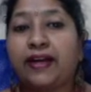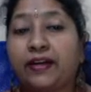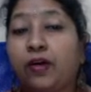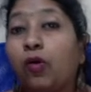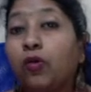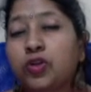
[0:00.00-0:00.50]

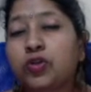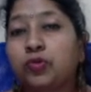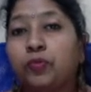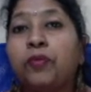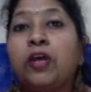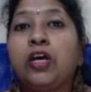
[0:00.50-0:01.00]
Also,
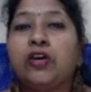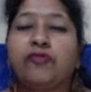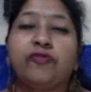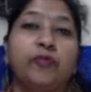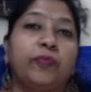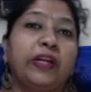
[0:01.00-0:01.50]
if
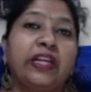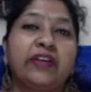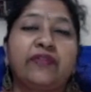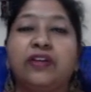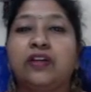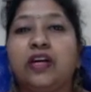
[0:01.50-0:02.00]
you believe
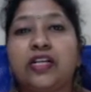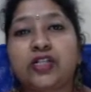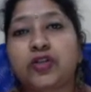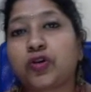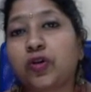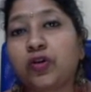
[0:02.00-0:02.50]
in
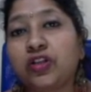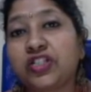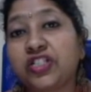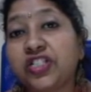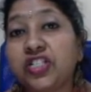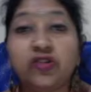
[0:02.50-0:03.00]

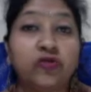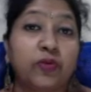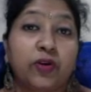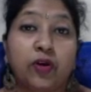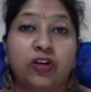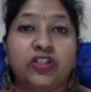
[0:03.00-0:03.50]
astrology,
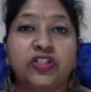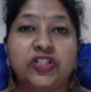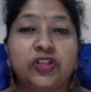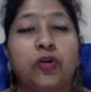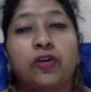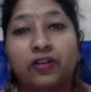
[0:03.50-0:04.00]
numerology,
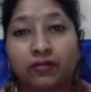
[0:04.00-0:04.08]
or